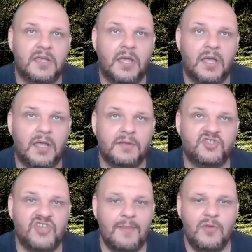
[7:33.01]
uh,
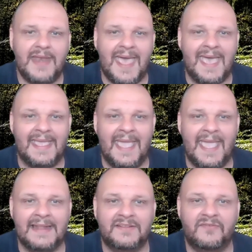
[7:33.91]
Gemini
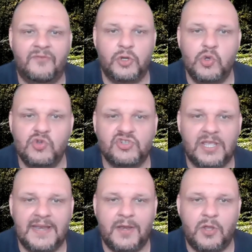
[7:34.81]
and
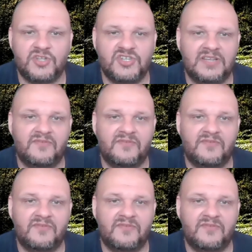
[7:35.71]
Venusian energy,